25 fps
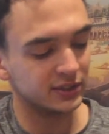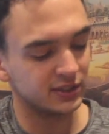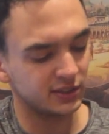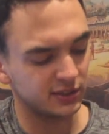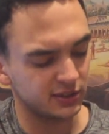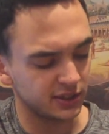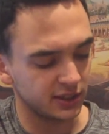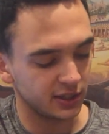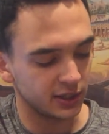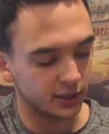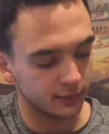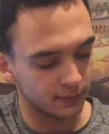is
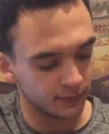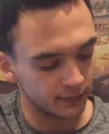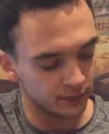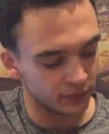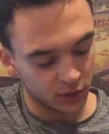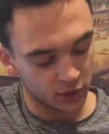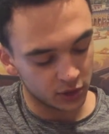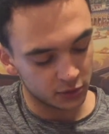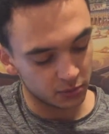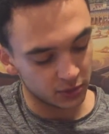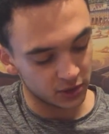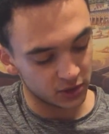C.
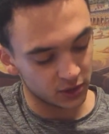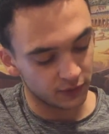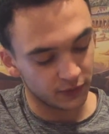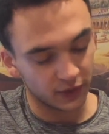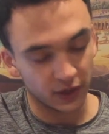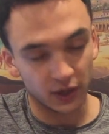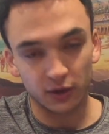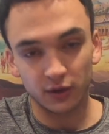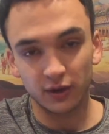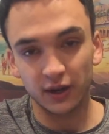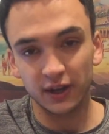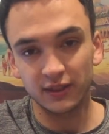You just place your
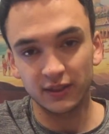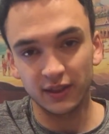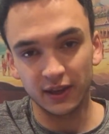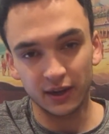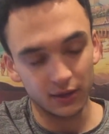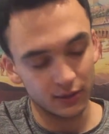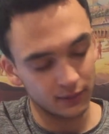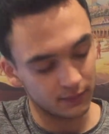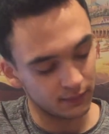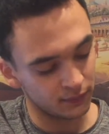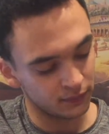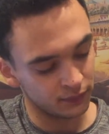finger right there.
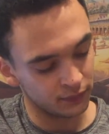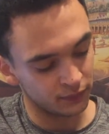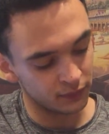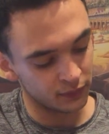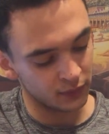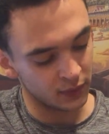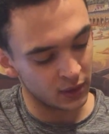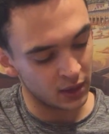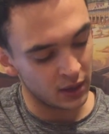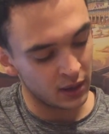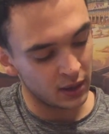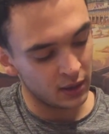
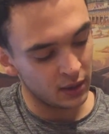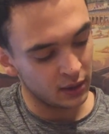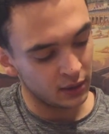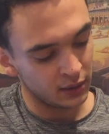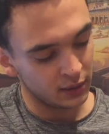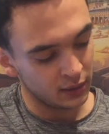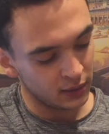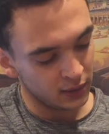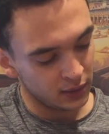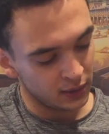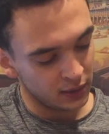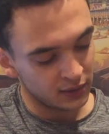
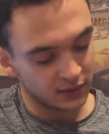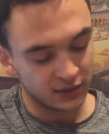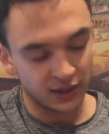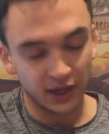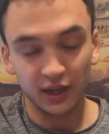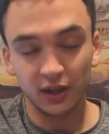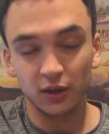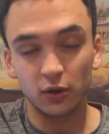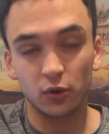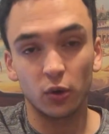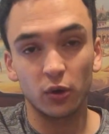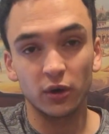
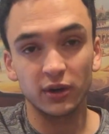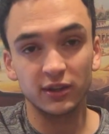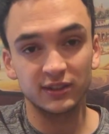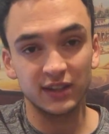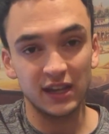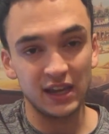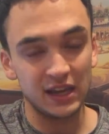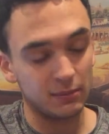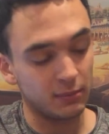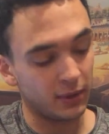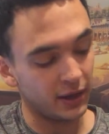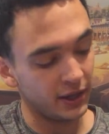Second chord is
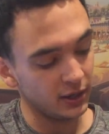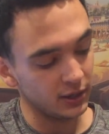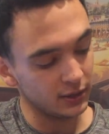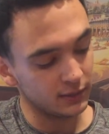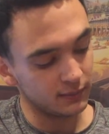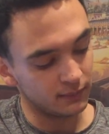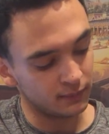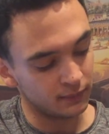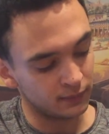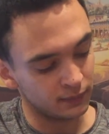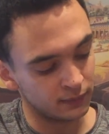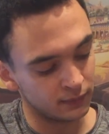A minor.
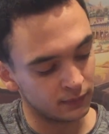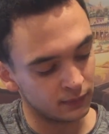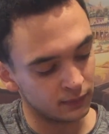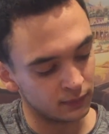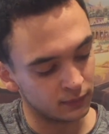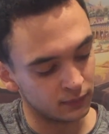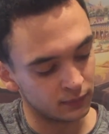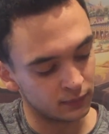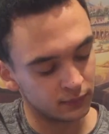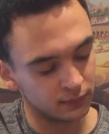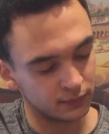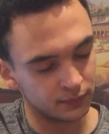
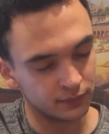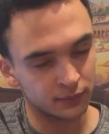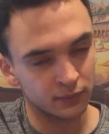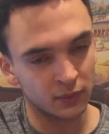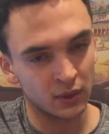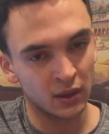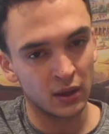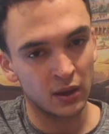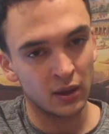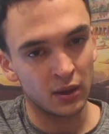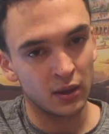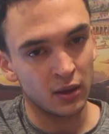
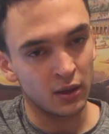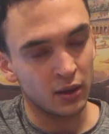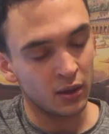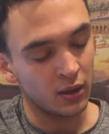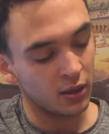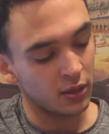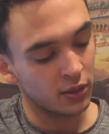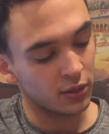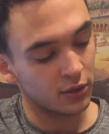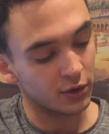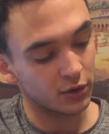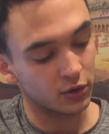
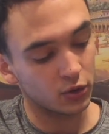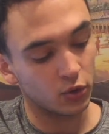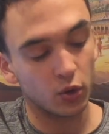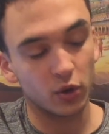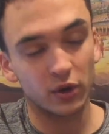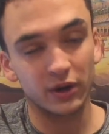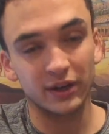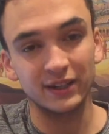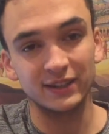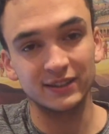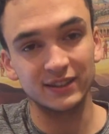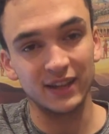Third
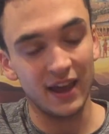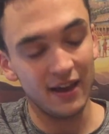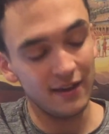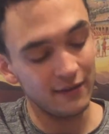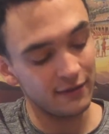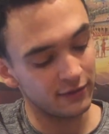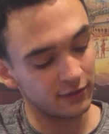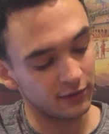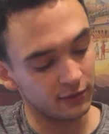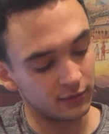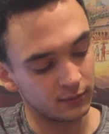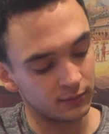chord is
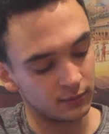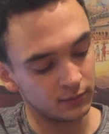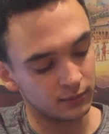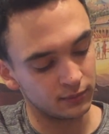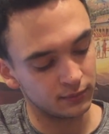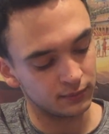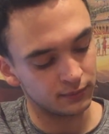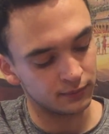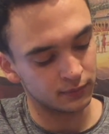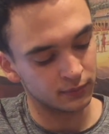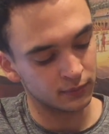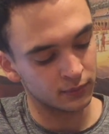F.
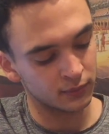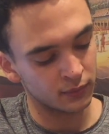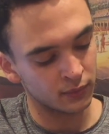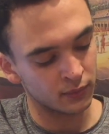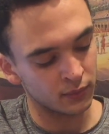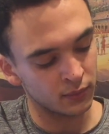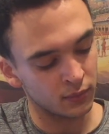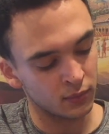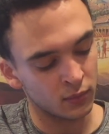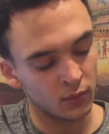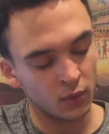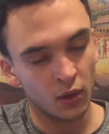
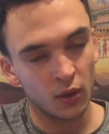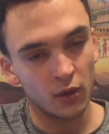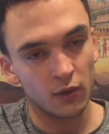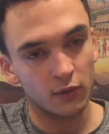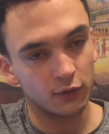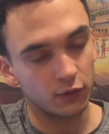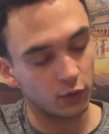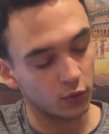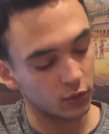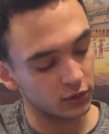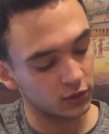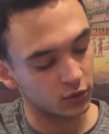
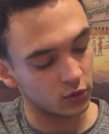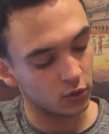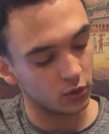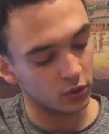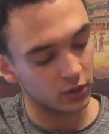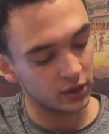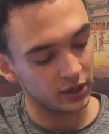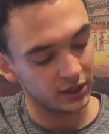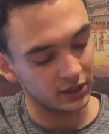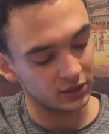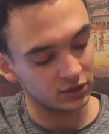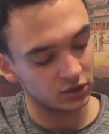Fourth
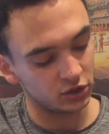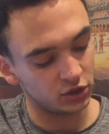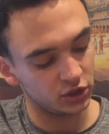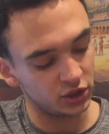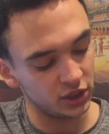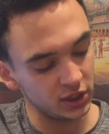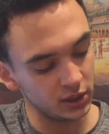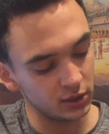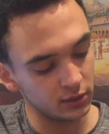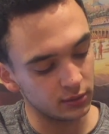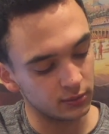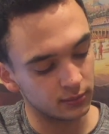chord is
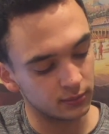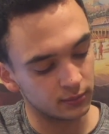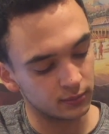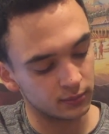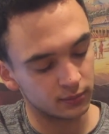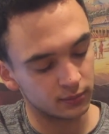G.